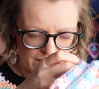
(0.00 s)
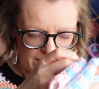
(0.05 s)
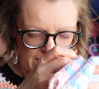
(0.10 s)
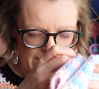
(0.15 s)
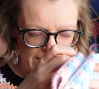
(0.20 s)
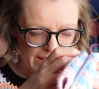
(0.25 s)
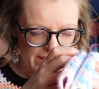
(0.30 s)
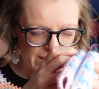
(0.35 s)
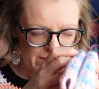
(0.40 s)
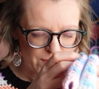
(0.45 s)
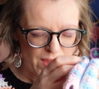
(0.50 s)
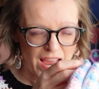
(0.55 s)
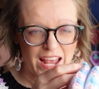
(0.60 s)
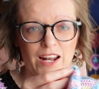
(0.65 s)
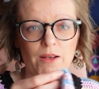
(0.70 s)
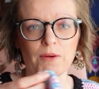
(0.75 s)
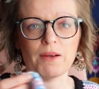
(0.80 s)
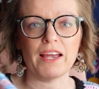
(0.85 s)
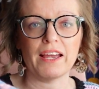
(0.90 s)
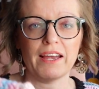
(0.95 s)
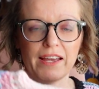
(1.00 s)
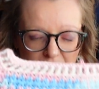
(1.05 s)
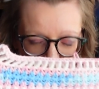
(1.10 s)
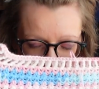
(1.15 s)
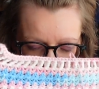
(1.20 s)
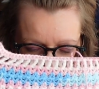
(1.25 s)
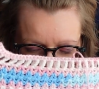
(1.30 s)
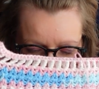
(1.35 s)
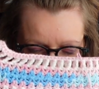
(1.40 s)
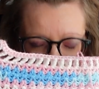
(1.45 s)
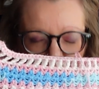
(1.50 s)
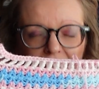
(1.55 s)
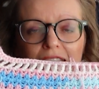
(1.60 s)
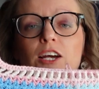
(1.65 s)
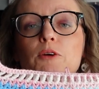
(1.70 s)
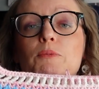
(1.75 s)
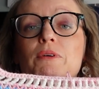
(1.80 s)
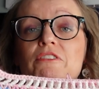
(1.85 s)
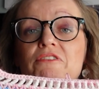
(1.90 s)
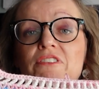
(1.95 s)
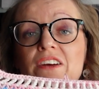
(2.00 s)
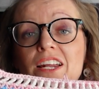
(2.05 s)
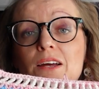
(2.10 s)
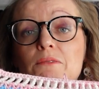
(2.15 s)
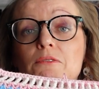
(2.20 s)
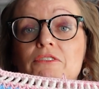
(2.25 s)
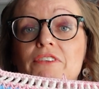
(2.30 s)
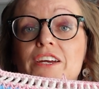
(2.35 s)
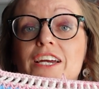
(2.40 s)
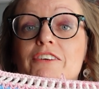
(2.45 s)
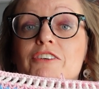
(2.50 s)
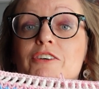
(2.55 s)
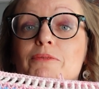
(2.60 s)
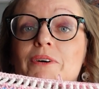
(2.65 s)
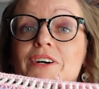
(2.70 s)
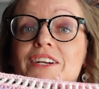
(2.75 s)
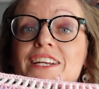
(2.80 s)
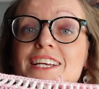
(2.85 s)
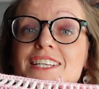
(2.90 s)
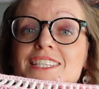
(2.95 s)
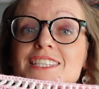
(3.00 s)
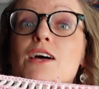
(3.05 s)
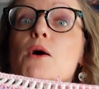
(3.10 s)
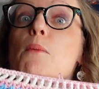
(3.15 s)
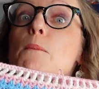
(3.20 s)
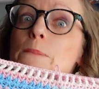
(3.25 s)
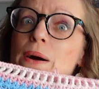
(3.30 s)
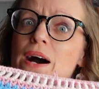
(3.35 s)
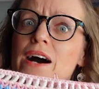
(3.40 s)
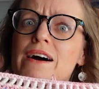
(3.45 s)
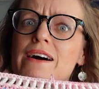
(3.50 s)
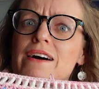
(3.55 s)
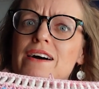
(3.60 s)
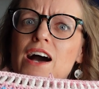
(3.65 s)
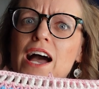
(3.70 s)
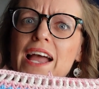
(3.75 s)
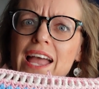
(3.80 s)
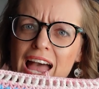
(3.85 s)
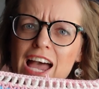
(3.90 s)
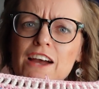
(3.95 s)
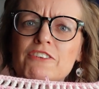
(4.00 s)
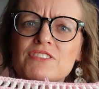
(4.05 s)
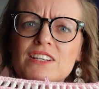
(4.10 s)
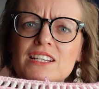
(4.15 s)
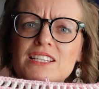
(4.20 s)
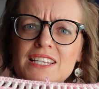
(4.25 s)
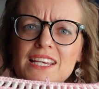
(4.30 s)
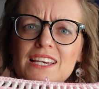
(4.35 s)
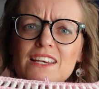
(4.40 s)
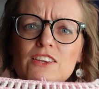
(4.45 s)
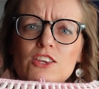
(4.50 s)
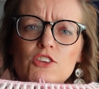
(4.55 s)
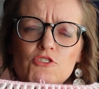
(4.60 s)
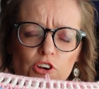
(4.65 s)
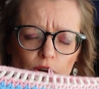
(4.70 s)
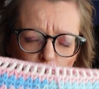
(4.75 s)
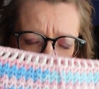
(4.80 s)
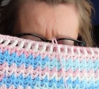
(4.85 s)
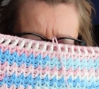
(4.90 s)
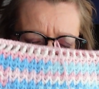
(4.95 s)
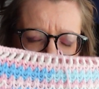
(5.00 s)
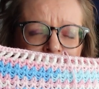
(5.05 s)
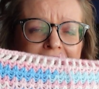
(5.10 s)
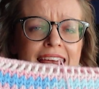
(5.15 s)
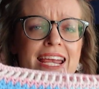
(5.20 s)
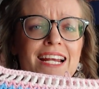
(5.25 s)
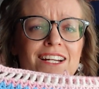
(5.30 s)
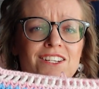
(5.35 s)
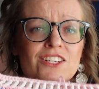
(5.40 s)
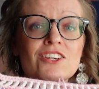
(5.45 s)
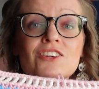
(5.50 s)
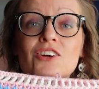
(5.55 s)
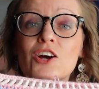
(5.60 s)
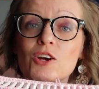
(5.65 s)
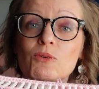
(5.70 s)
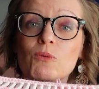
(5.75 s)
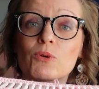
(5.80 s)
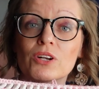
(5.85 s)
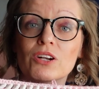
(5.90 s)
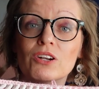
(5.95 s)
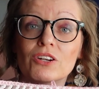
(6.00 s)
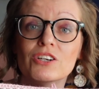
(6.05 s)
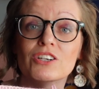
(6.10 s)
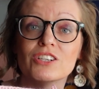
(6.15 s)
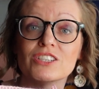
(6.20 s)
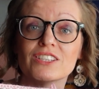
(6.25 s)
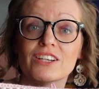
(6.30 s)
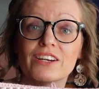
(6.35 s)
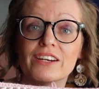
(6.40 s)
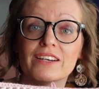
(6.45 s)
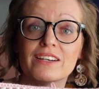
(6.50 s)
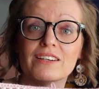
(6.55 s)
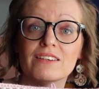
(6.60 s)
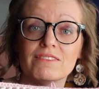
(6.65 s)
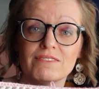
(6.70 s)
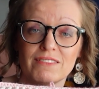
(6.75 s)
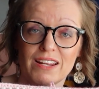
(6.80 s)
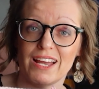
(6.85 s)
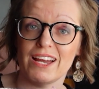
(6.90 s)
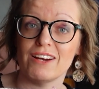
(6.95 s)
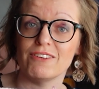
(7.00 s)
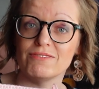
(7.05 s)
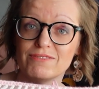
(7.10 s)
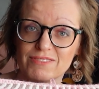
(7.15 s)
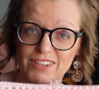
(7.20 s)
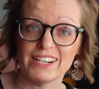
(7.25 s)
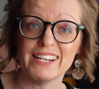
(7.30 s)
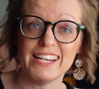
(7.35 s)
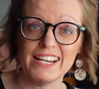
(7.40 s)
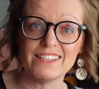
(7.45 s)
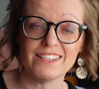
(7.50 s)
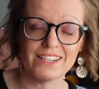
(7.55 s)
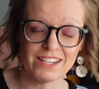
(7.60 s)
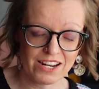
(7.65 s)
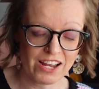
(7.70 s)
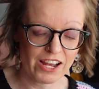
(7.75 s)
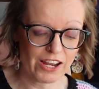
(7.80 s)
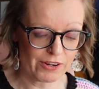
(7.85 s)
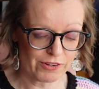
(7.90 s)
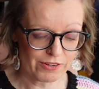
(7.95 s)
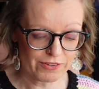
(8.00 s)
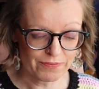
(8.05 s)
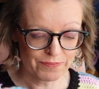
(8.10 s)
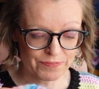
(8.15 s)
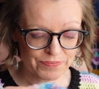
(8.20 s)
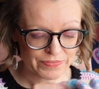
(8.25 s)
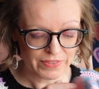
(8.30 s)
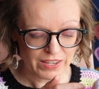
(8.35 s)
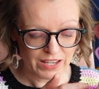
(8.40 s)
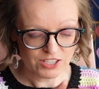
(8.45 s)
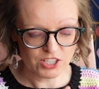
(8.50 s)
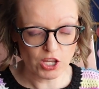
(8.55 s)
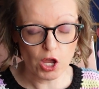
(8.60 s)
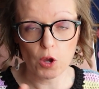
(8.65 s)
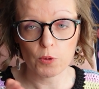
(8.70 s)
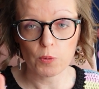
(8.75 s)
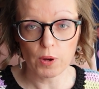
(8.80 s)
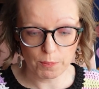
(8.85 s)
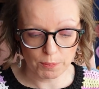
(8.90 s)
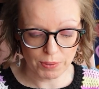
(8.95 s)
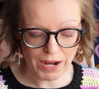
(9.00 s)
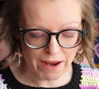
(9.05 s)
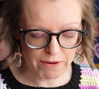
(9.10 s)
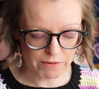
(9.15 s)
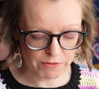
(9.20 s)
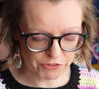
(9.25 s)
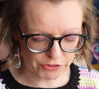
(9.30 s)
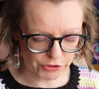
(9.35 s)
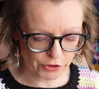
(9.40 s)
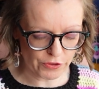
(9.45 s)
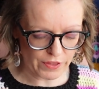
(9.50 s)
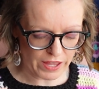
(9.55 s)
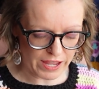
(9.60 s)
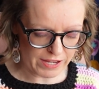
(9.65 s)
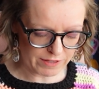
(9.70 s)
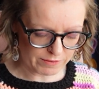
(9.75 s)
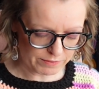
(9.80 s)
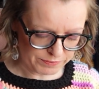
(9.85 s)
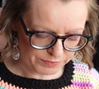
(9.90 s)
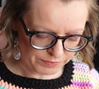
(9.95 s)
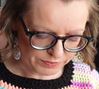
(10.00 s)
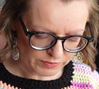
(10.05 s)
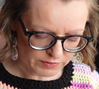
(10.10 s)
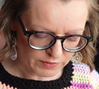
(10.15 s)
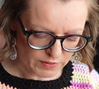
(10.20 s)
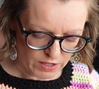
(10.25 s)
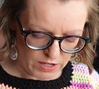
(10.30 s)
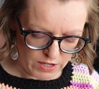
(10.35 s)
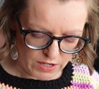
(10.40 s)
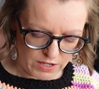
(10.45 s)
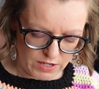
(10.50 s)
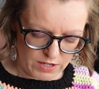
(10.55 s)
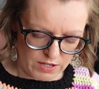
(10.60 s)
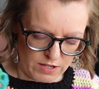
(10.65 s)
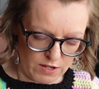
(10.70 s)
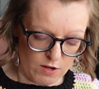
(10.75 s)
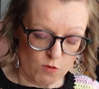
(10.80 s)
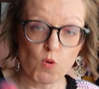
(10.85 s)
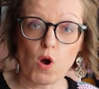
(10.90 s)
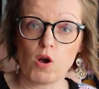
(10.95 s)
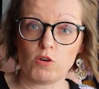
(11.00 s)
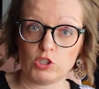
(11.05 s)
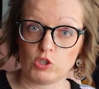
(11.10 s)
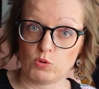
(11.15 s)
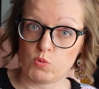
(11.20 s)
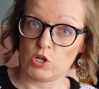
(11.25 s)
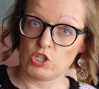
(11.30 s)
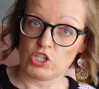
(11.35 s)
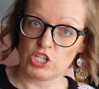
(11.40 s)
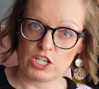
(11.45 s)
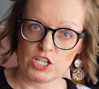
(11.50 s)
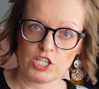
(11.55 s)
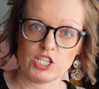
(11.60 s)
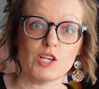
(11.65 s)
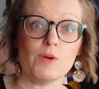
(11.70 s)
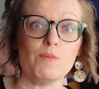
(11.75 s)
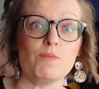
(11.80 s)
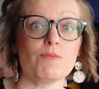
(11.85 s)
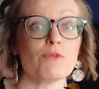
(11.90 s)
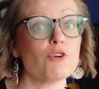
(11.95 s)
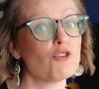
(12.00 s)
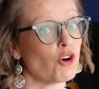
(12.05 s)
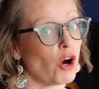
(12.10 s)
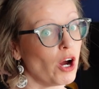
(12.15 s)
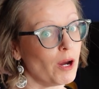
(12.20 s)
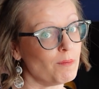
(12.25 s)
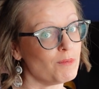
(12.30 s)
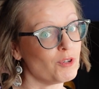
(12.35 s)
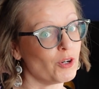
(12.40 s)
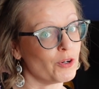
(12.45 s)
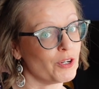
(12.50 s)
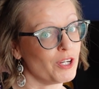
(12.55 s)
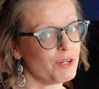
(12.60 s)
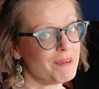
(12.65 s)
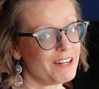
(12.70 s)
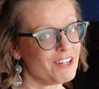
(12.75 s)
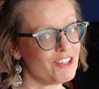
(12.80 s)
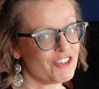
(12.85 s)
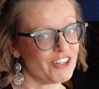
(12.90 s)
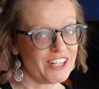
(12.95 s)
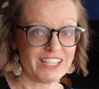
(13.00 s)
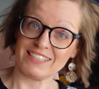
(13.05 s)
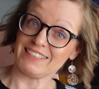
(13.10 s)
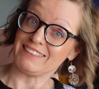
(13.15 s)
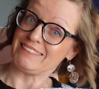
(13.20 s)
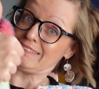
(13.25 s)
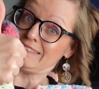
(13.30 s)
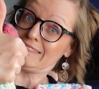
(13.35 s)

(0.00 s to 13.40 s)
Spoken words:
And I'm getting a little bit fed up with it, if I'm honest. But I have to see it through. I need to know what it looks like. Now, I need to know. So I'm plowing through that whilst watching some crime documentaries.